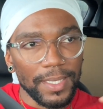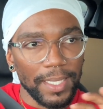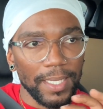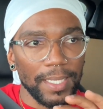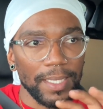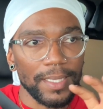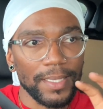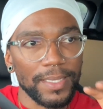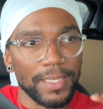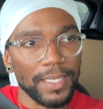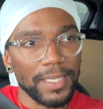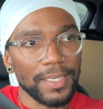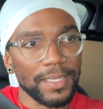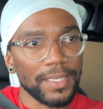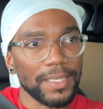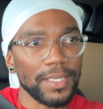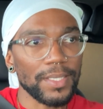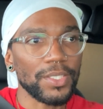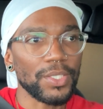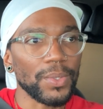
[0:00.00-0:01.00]
in
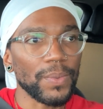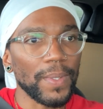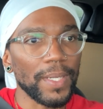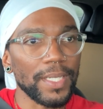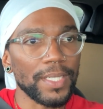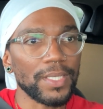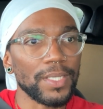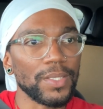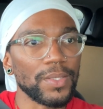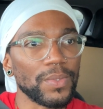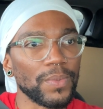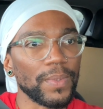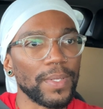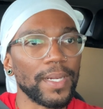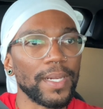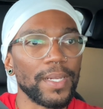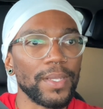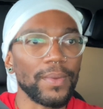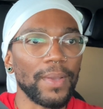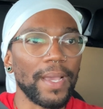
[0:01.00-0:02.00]
situations where you
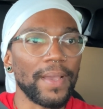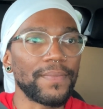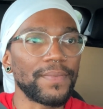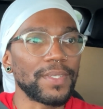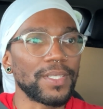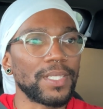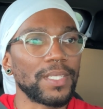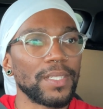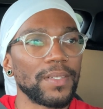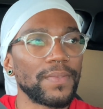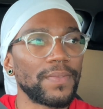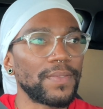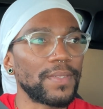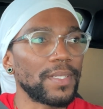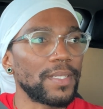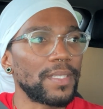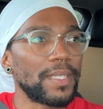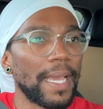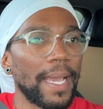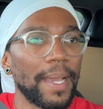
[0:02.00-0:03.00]
have to shift,
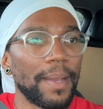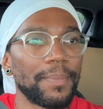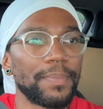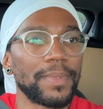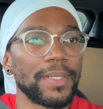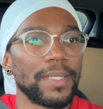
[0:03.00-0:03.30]
adapt, and